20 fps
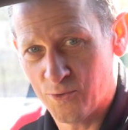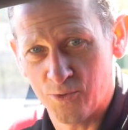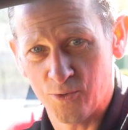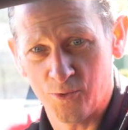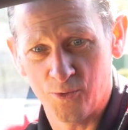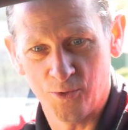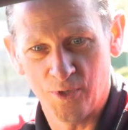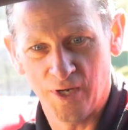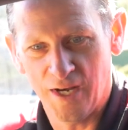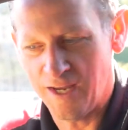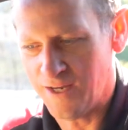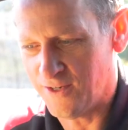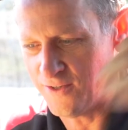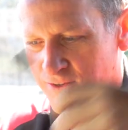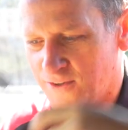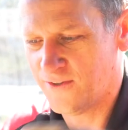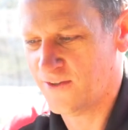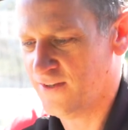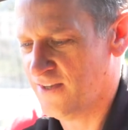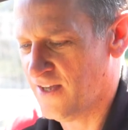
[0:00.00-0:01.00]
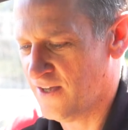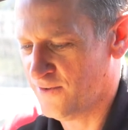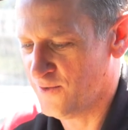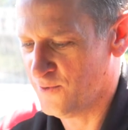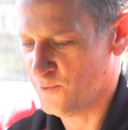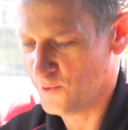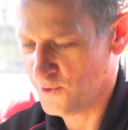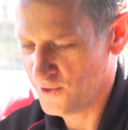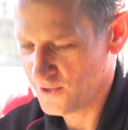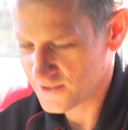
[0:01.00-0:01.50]
Good length. Nothing
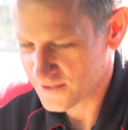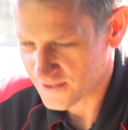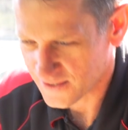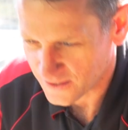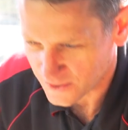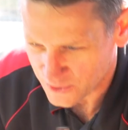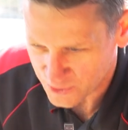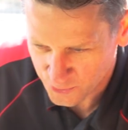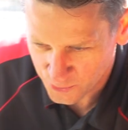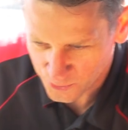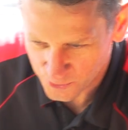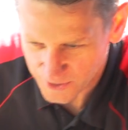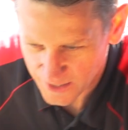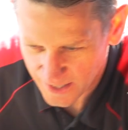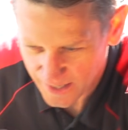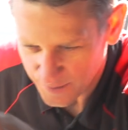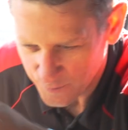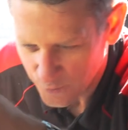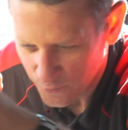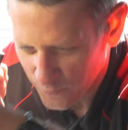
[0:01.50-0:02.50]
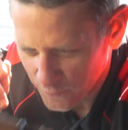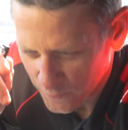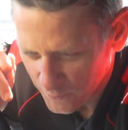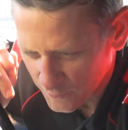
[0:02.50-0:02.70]
worse than a short cable.